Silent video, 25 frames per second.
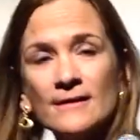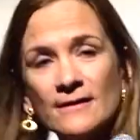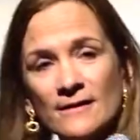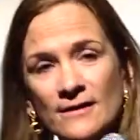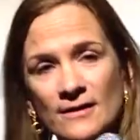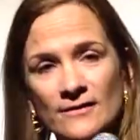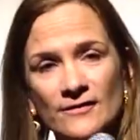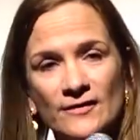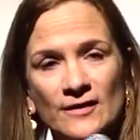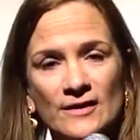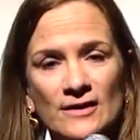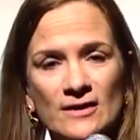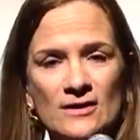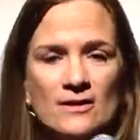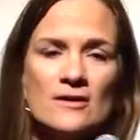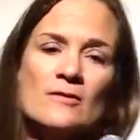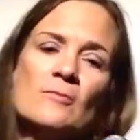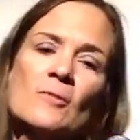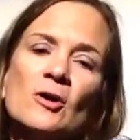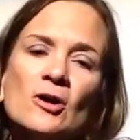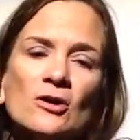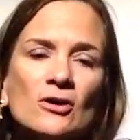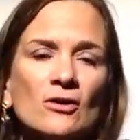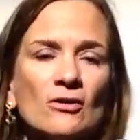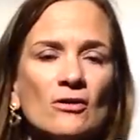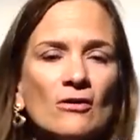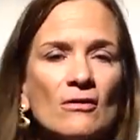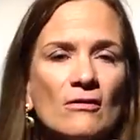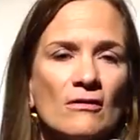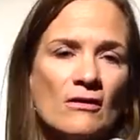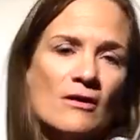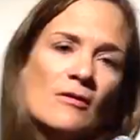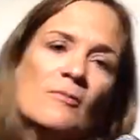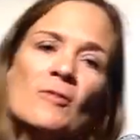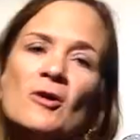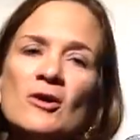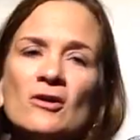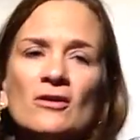and say, Come on, girl,
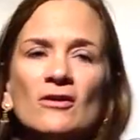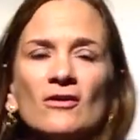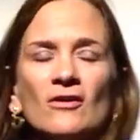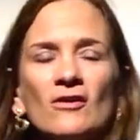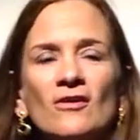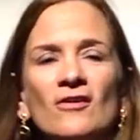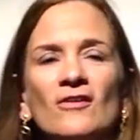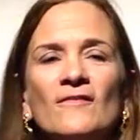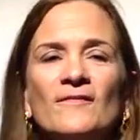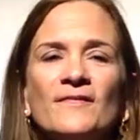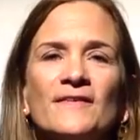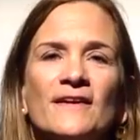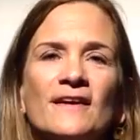come on, girl.